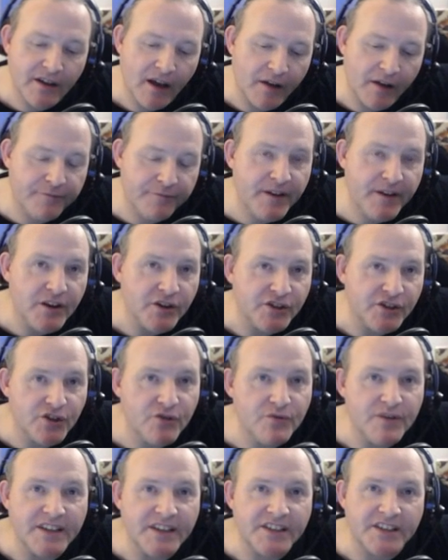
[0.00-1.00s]
I feel you do
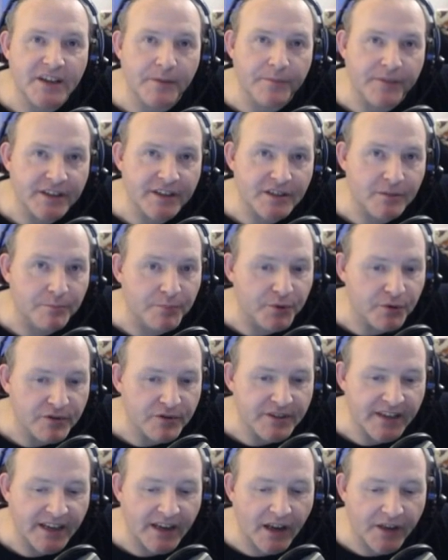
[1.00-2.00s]
need something to
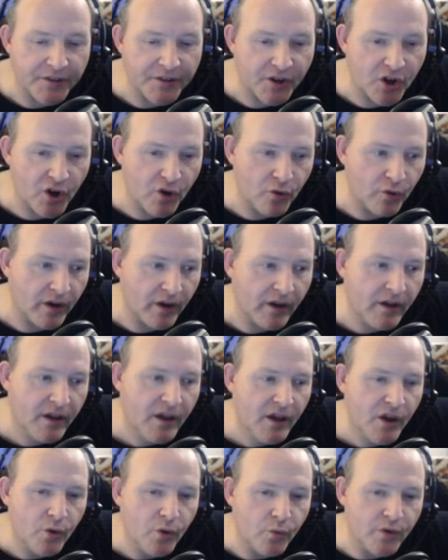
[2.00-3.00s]
boost it, like the Cola,
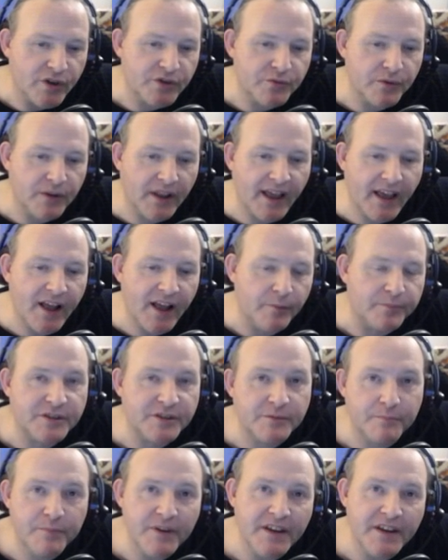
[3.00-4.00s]
which will help
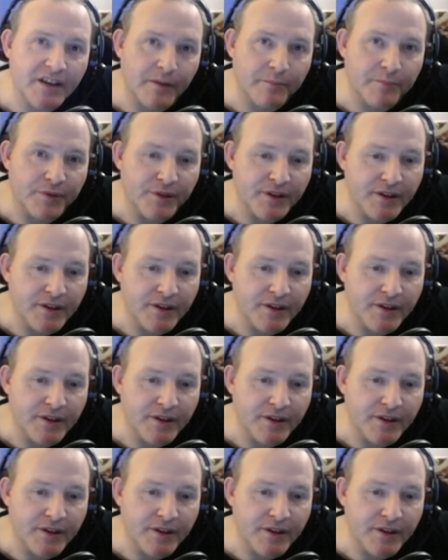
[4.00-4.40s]
speed up